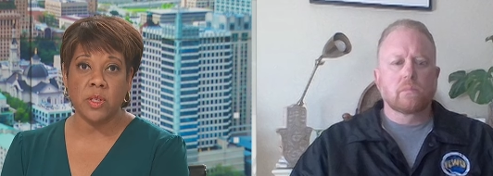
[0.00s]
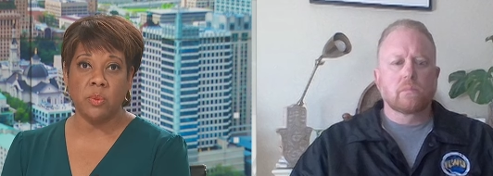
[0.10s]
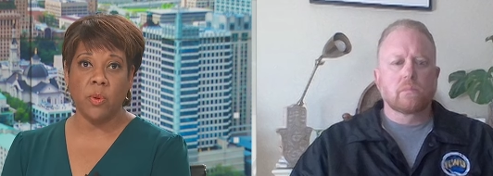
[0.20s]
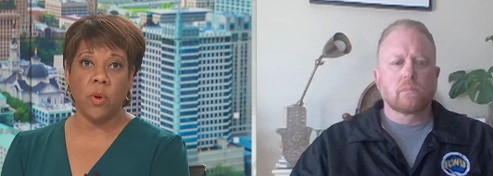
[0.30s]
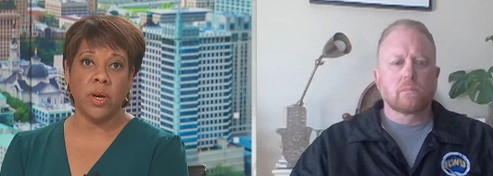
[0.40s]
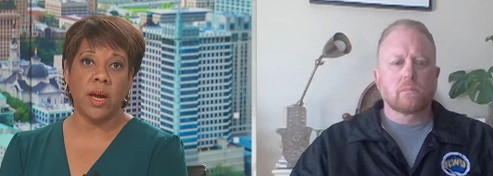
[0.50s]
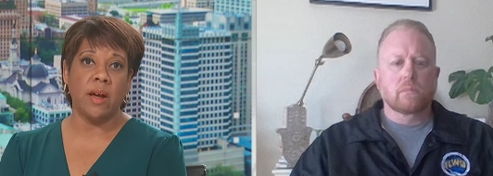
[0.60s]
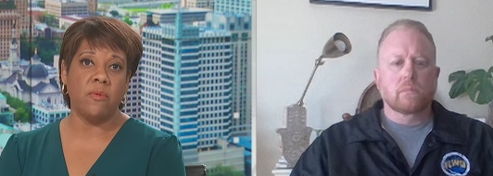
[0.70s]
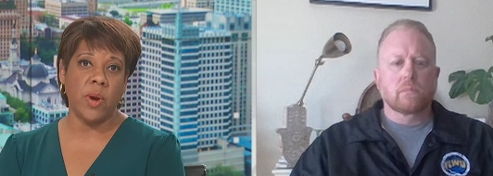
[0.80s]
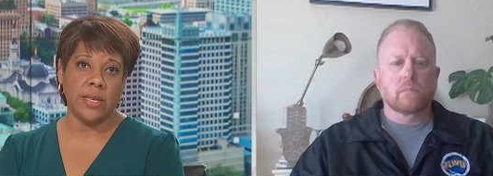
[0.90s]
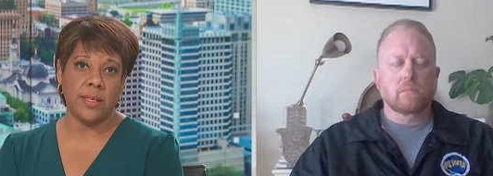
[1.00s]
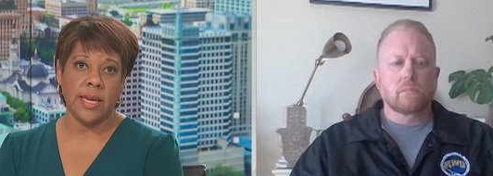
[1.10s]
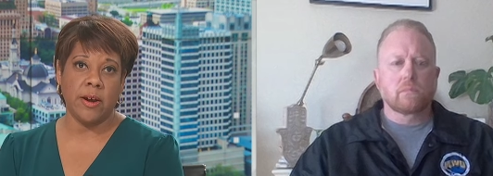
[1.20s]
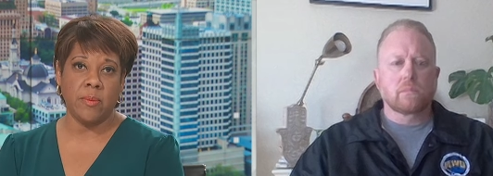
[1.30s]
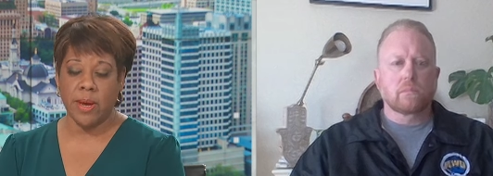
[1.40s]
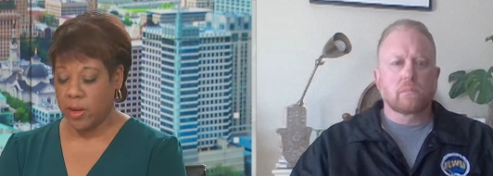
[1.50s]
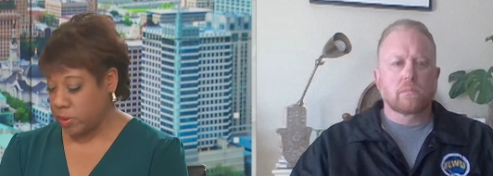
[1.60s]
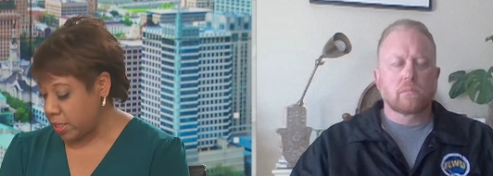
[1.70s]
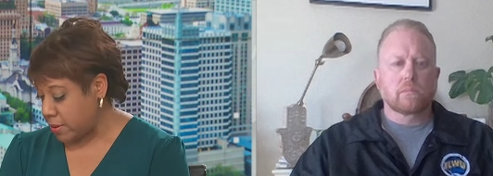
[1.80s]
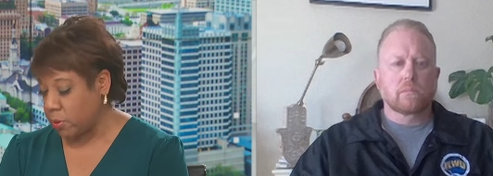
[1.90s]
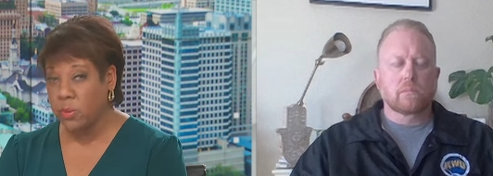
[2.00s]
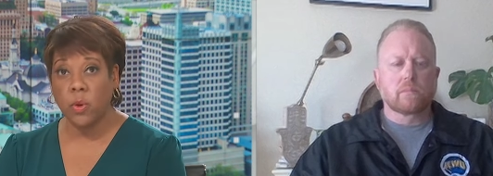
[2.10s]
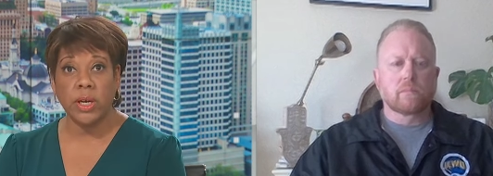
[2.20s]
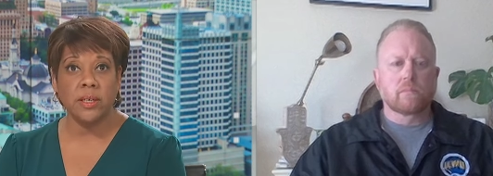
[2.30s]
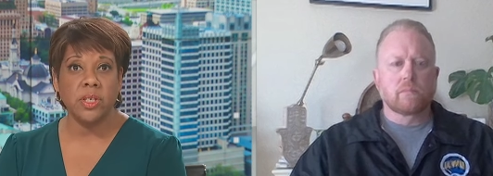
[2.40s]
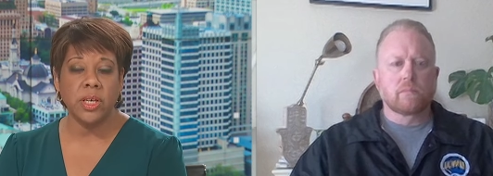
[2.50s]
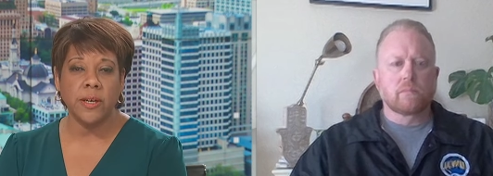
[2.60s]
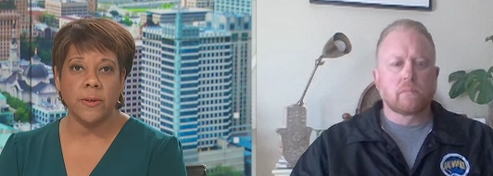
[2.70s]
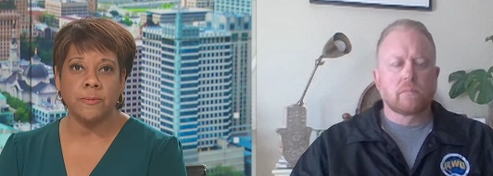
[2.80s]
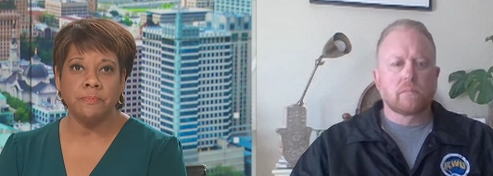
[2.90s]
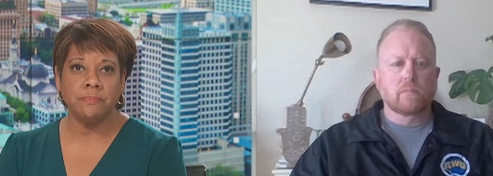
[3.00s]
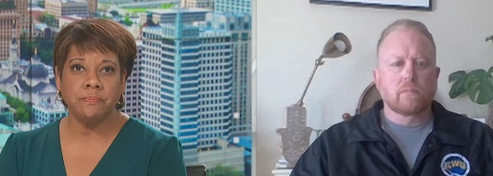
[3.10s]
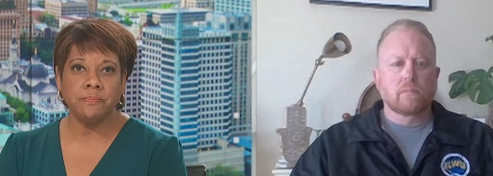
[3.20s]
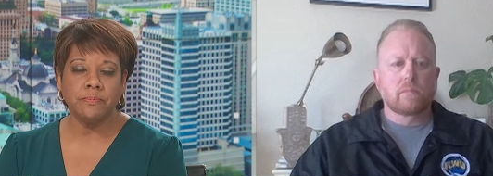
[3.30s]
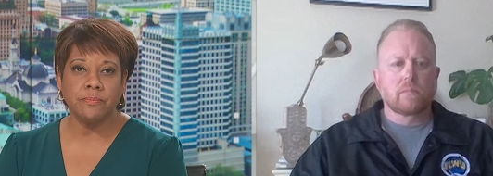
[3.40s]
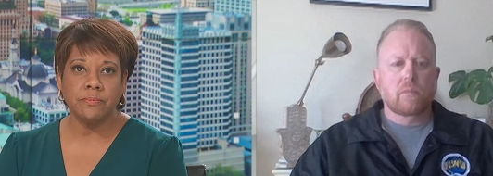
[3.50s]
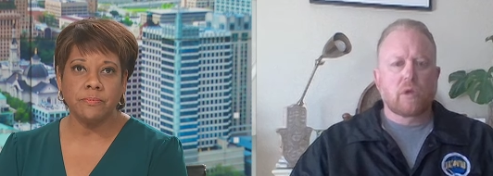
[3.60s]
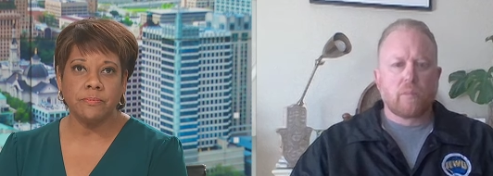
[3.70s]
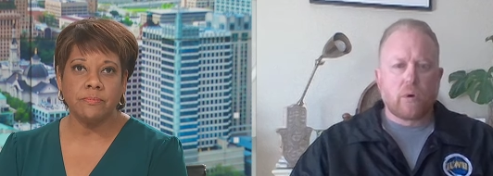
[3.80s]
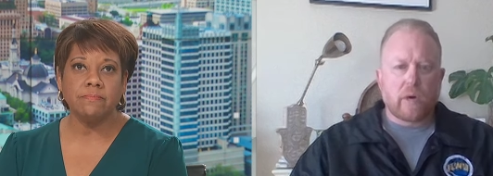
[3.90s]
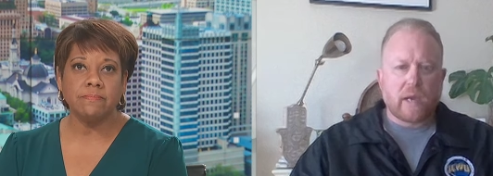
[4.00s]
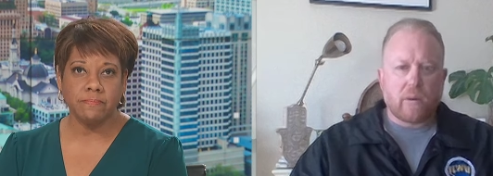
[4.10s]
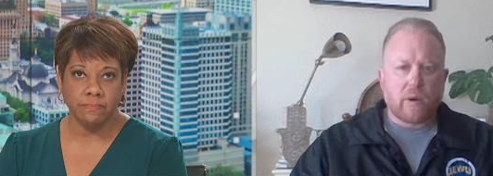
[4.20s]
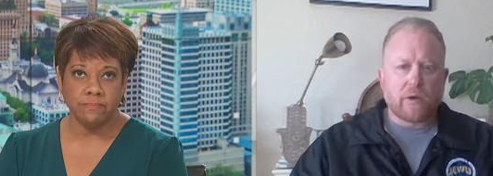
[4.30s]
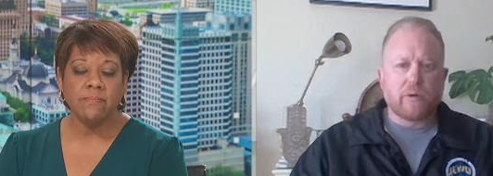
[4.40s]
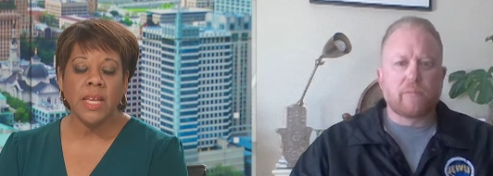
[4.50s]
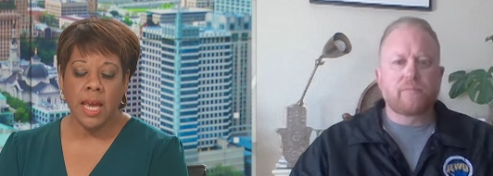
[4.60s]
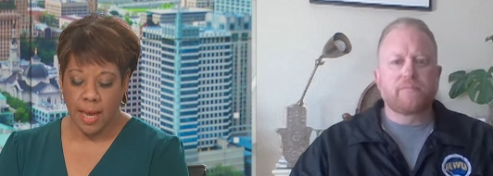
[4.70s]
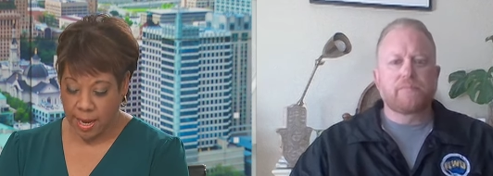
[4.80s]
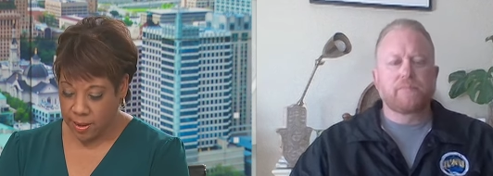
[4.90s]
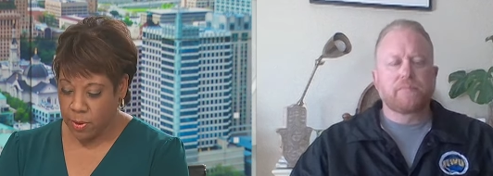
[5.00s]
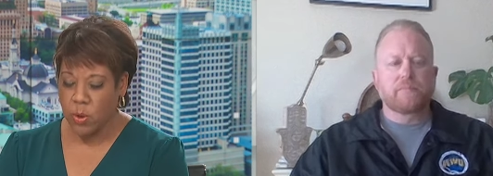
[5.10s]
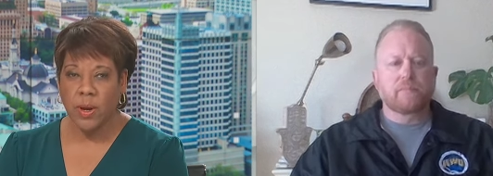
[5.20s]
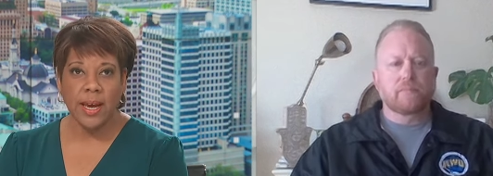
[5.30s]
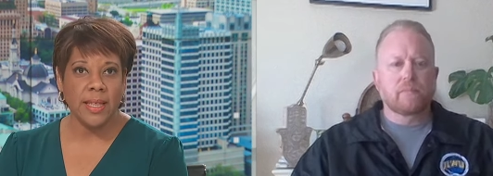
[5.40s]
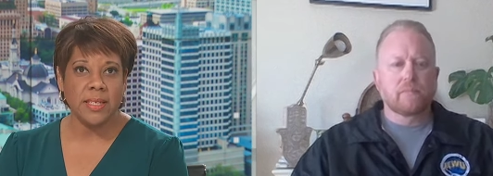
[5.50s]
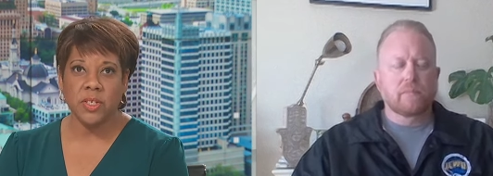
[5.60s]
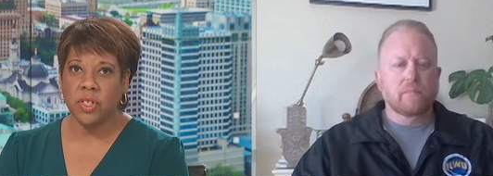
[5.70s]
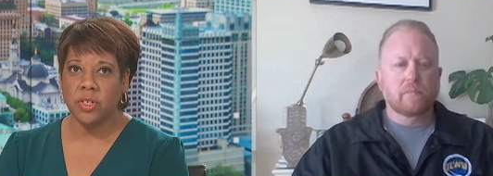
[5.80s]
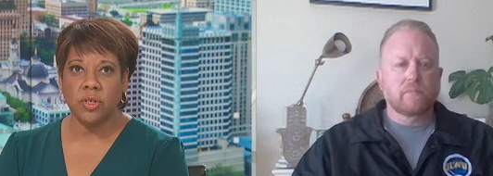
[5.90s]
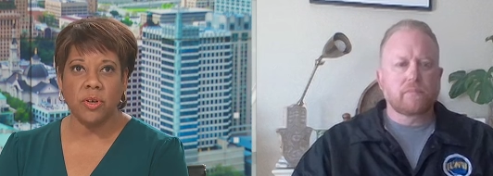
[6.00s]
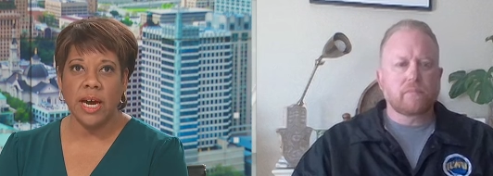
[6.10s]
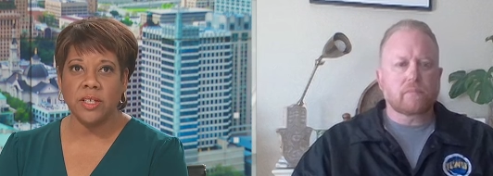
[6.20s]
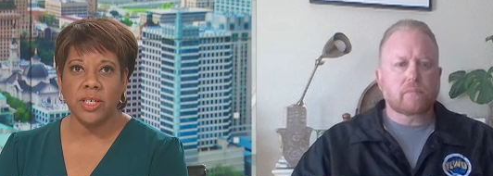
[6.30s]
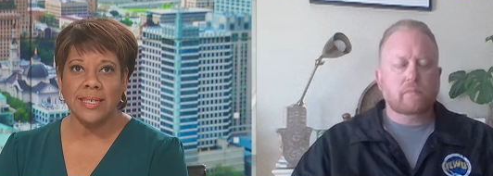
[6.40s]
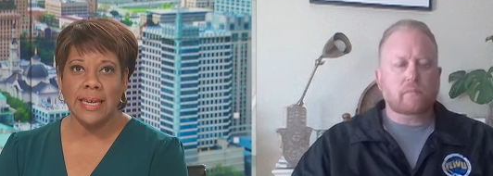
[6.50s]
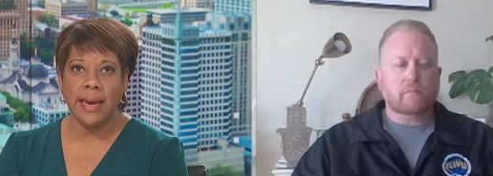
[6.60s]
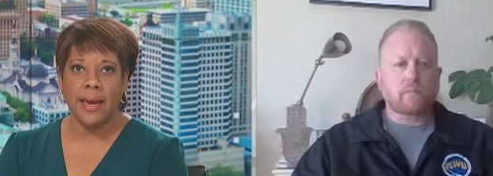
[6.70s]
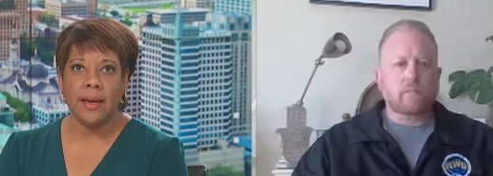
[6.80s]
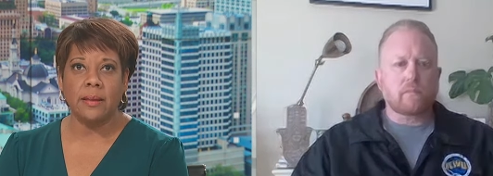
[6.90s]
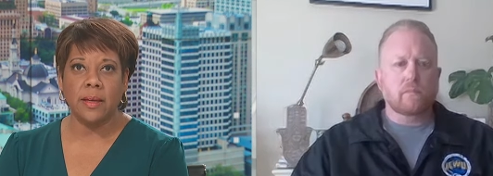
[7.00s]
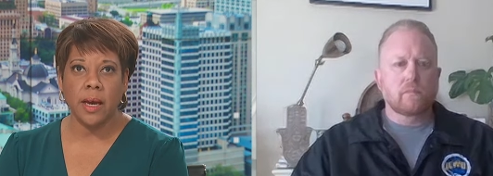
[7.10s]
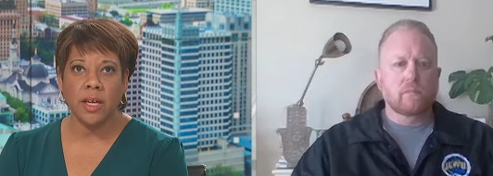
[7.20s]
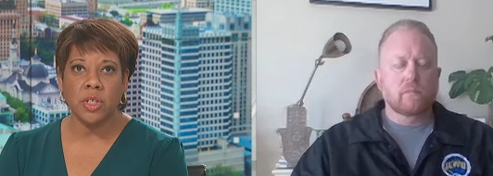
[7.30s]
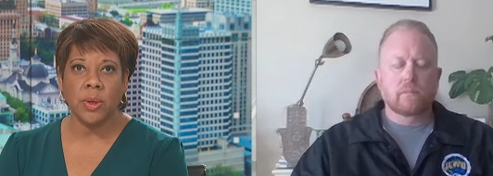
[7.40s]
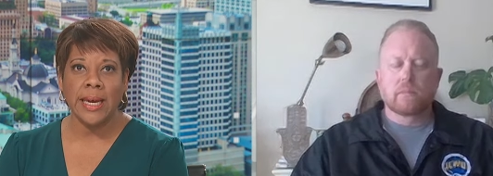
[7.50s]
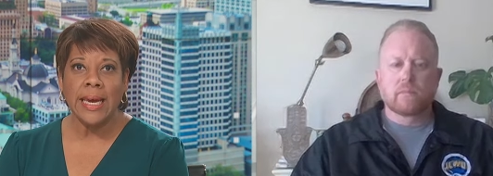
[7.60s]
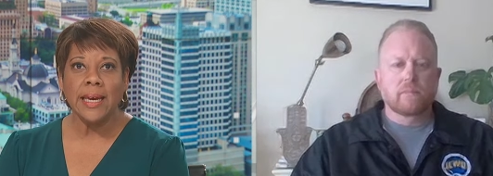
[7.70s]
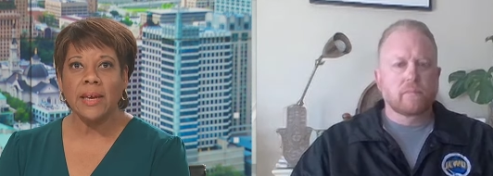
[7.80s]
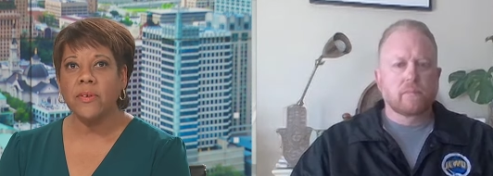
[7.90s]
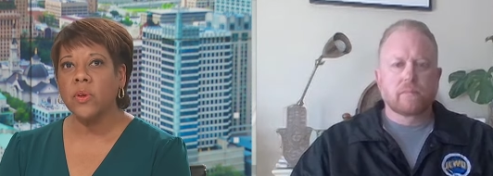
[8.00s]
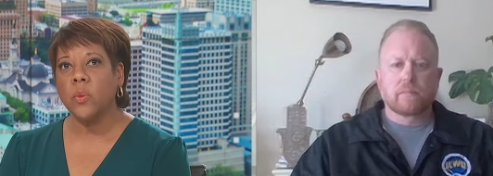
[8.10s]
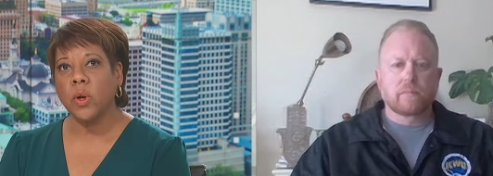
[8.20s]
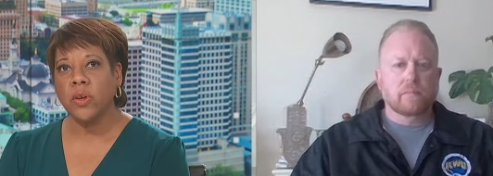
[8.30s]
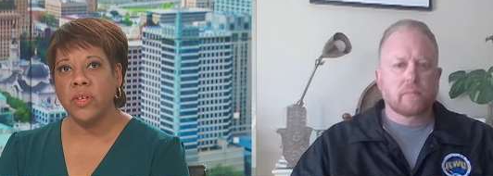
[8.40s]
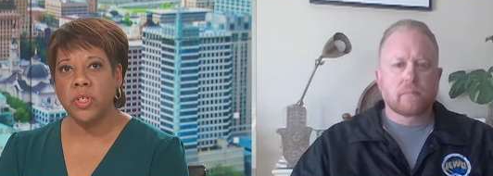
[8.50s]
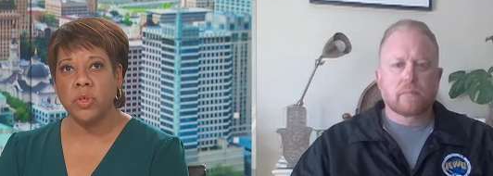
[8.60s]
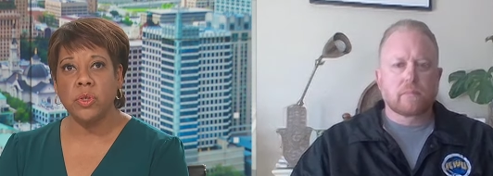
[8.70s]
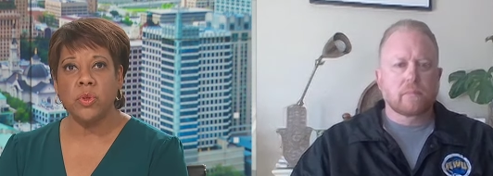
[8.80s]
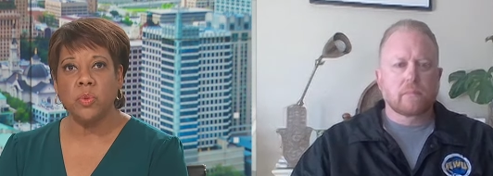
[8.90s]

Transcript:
Speaker 1: the port of West Sacramento. Tim, good morning to you.
Speaker 2: Good morning. How are you?
Speaker 1: I am okay. This is just a tragic day in the country. Given the work that you do,